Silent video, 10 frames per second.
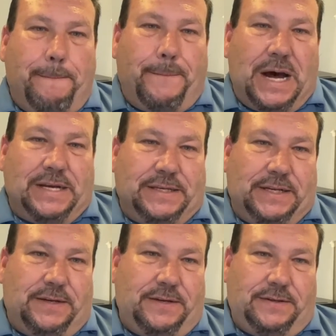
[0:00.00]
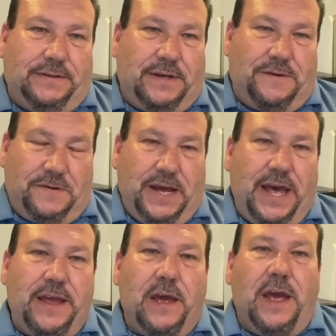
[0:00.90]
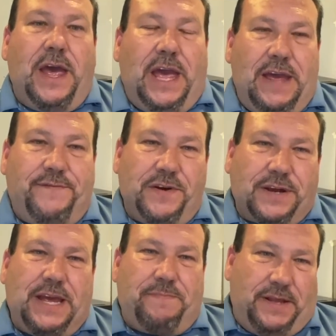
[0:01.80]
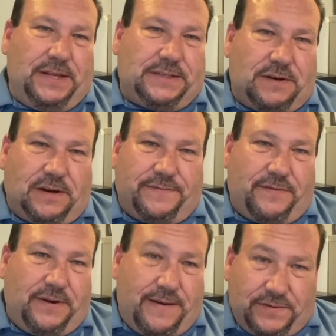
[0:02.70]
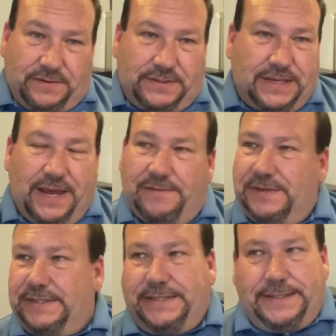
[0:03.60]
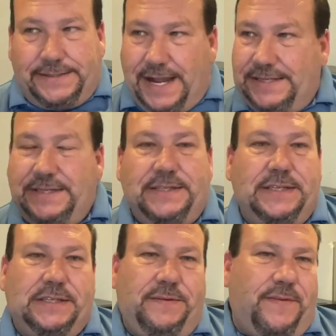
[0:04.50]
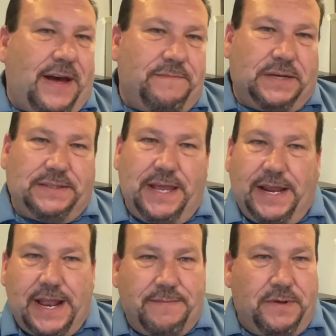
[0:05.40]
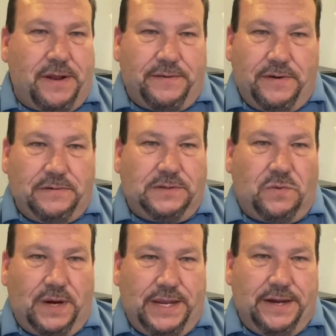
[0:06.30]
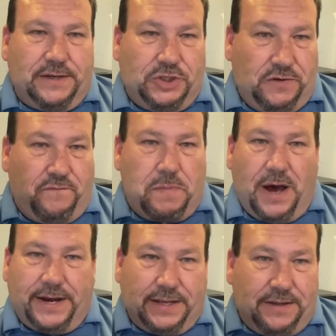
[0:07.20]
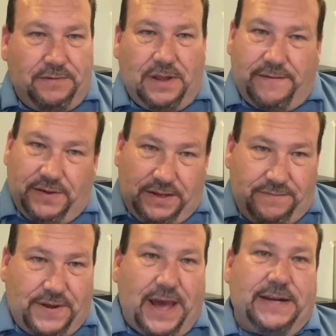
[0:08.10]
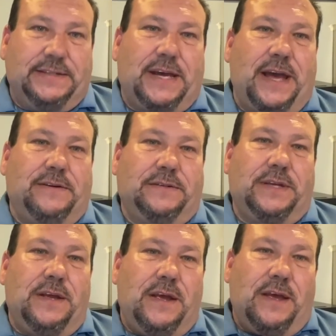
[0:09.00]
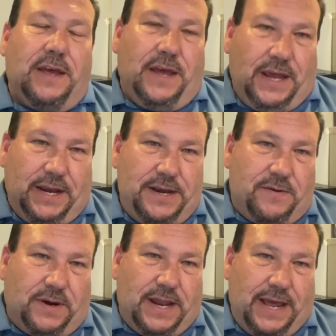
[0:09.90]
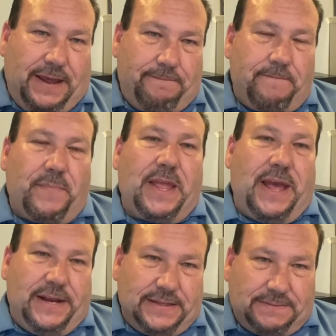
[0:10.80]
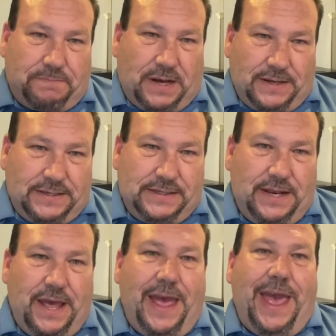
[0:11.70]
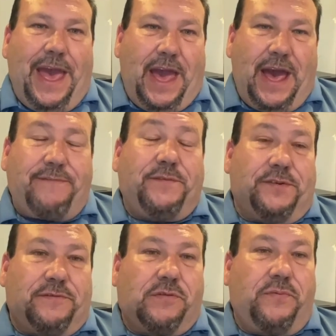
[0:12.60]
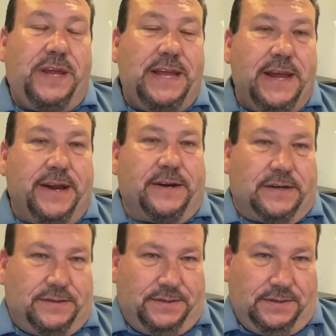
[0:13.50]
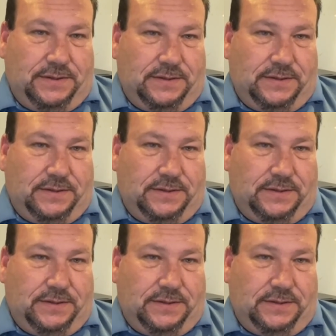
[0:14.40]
bonded, okay? If you're keeping this car forever, say it was a 1965 Mustang and hadn't been on the road in 20 years, you've bought it, you love it, you've got it titled in your name and it's bonded, after 3 years,